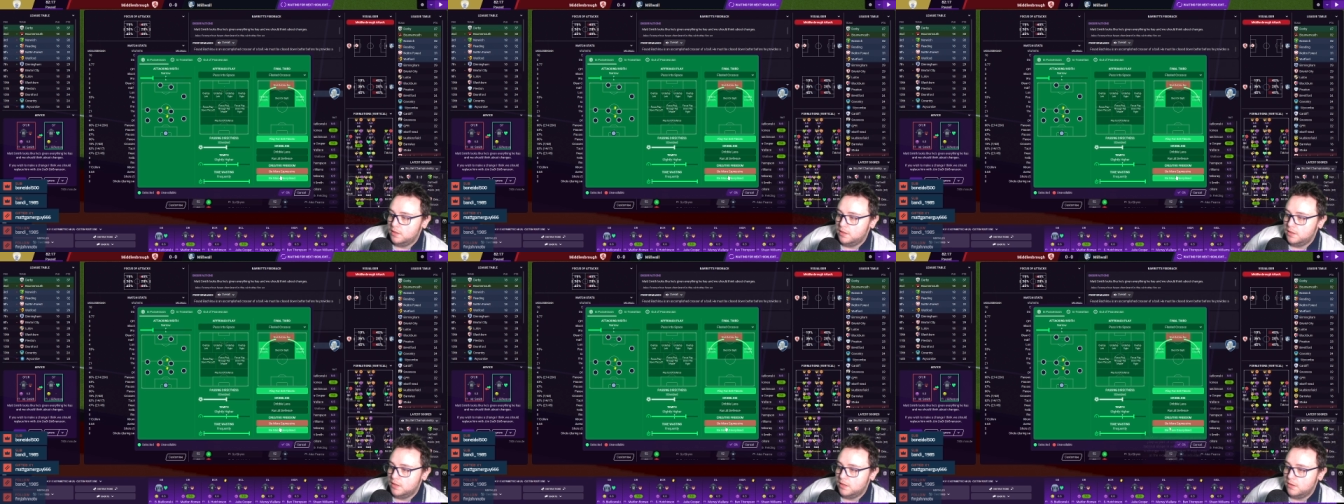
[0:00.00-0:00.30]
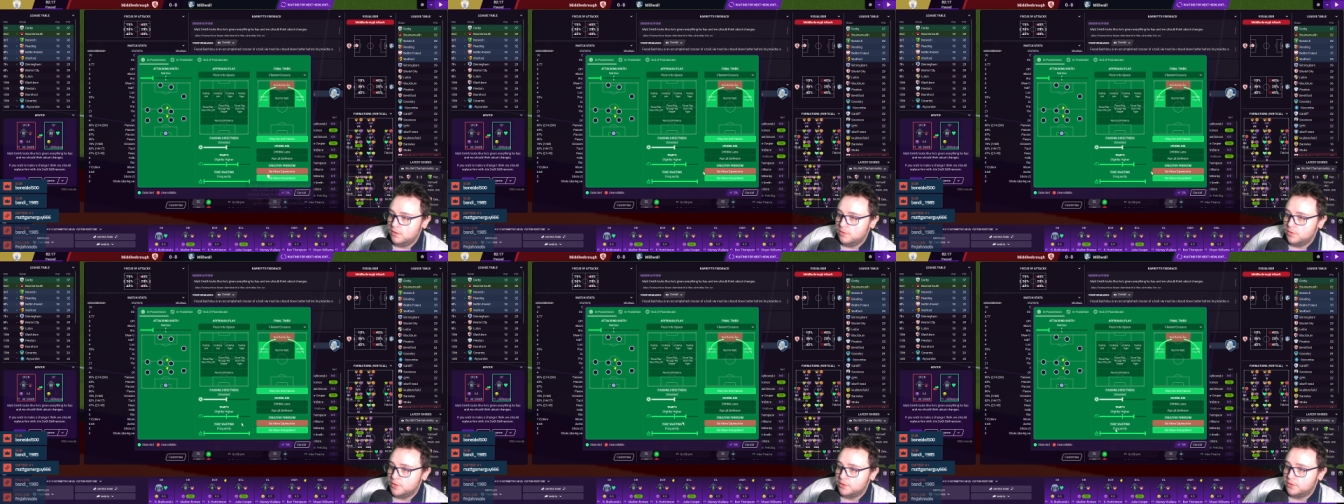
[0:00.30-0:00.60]

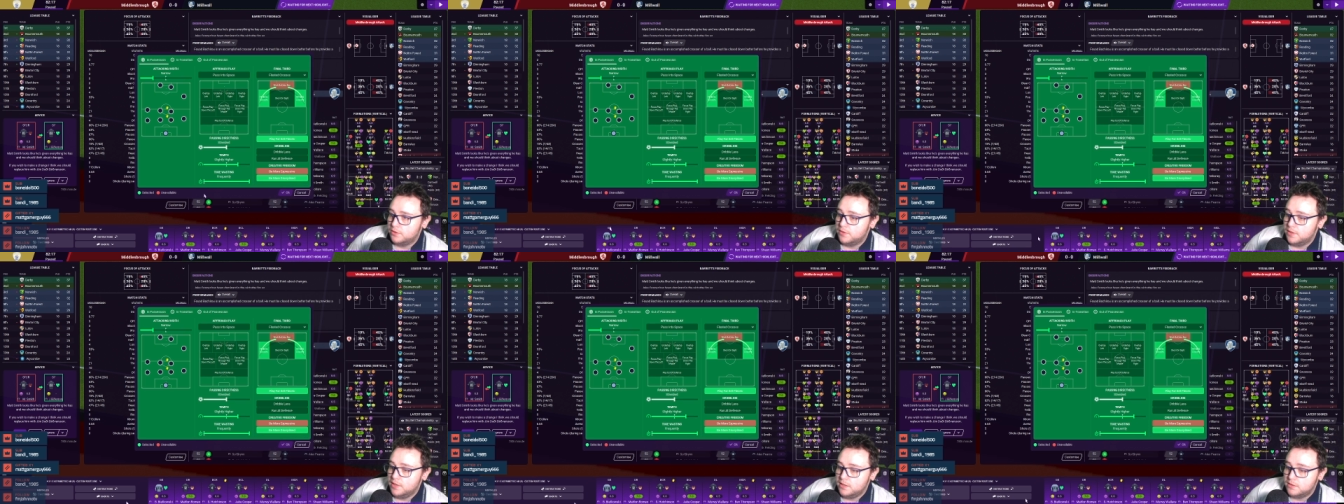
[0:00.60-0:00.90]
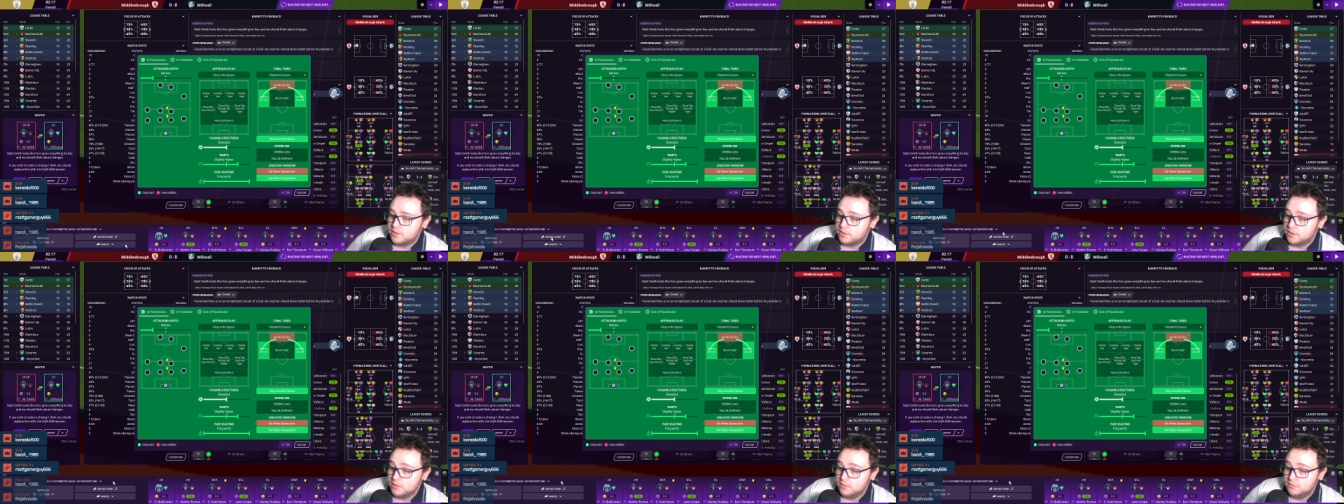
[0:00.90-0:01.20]
Uh, already done
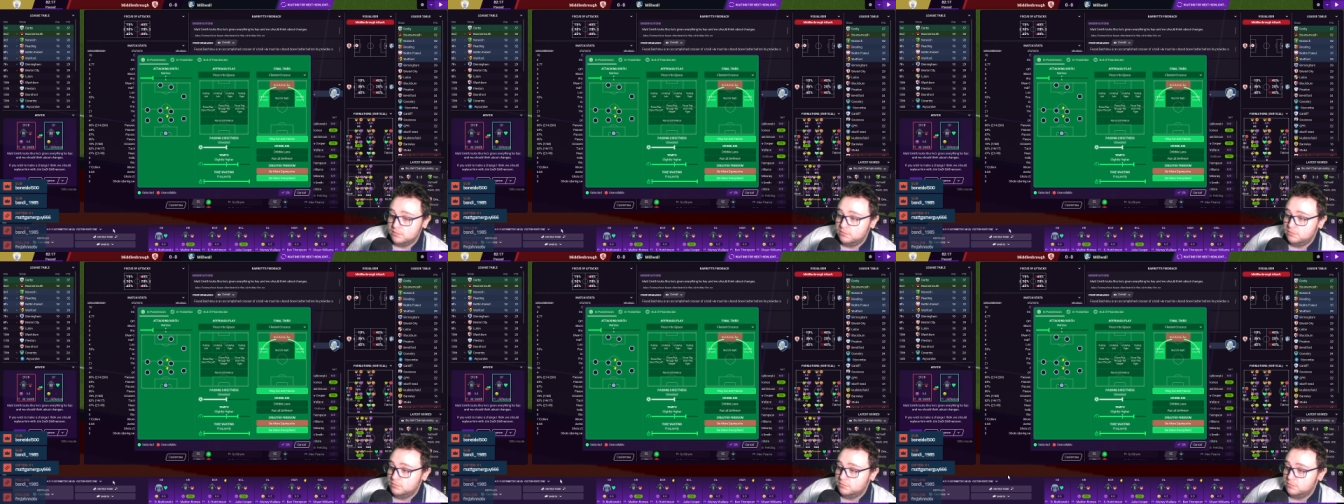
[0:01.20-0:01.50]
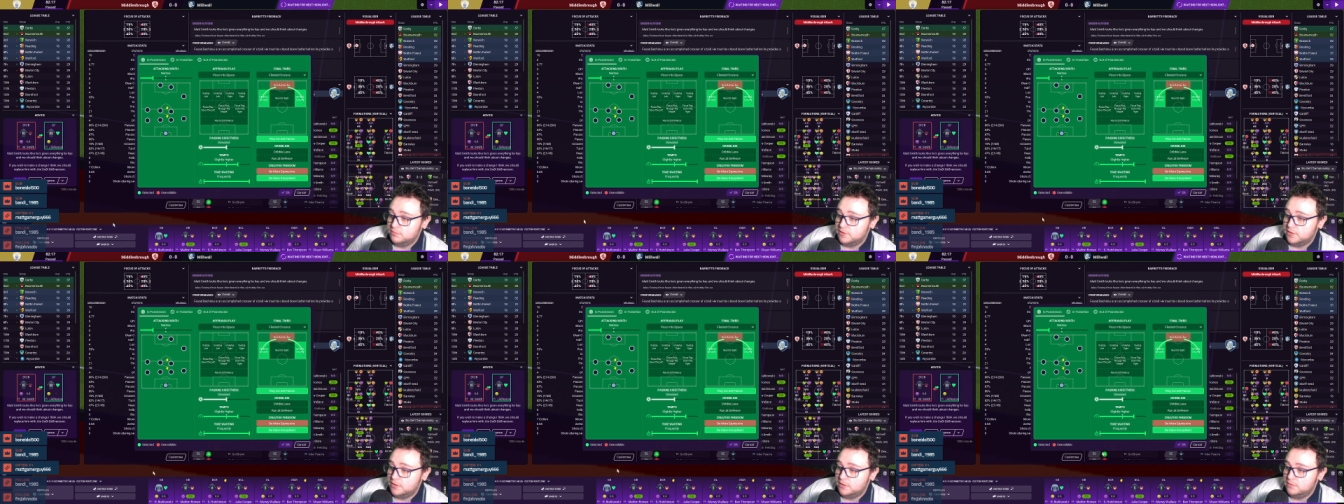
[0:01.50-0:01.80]
that, so
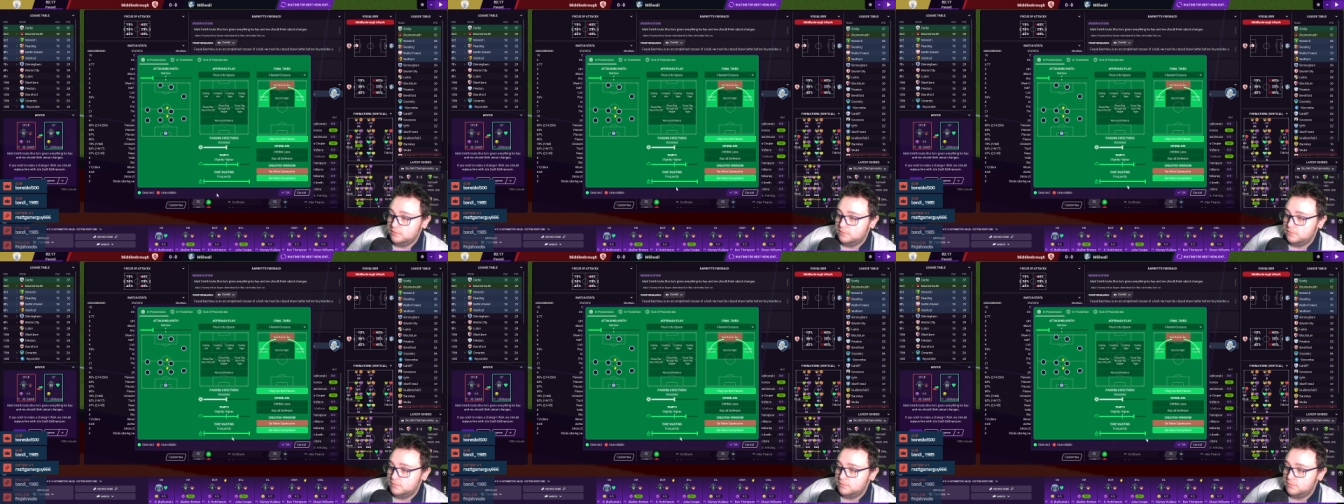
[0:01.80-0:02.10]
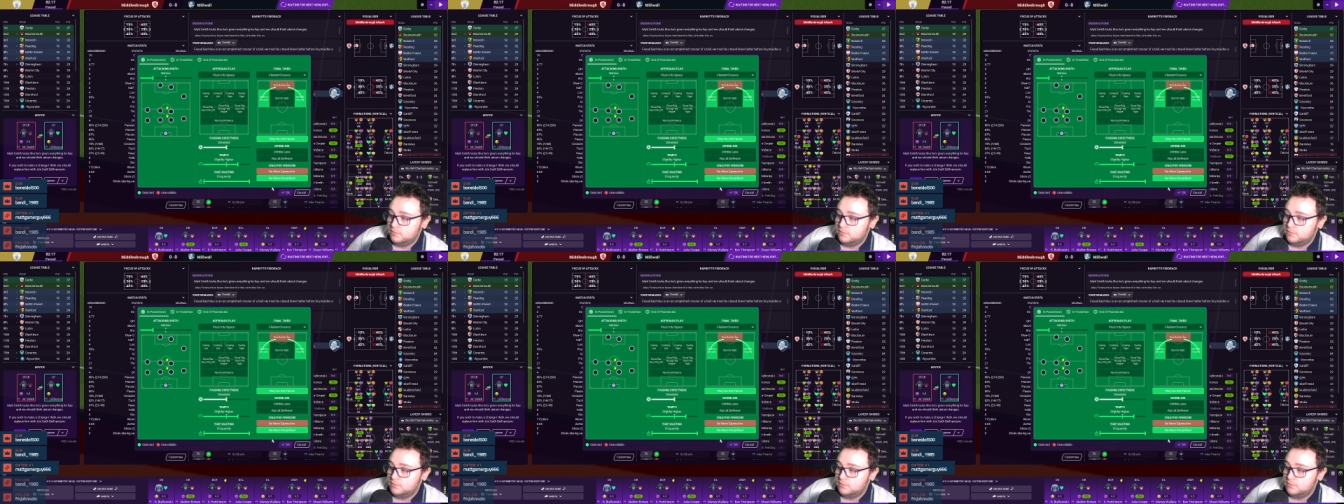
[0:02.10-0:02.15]
fine.